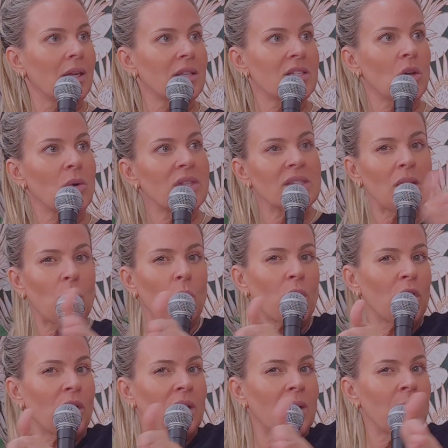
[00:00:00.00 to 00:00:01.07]
So it's like, we're
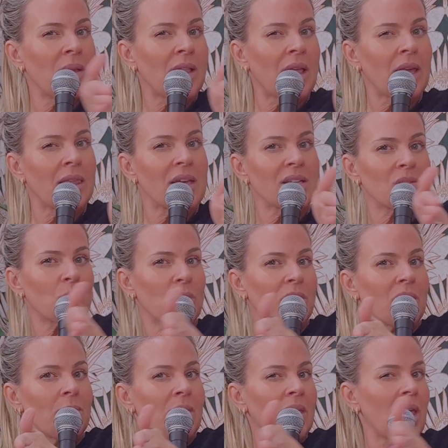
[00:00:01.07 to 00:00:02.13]
going to be like this. We're going
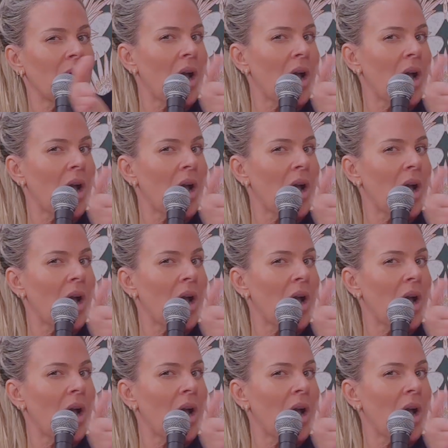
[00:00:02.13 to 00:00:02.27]
to be like,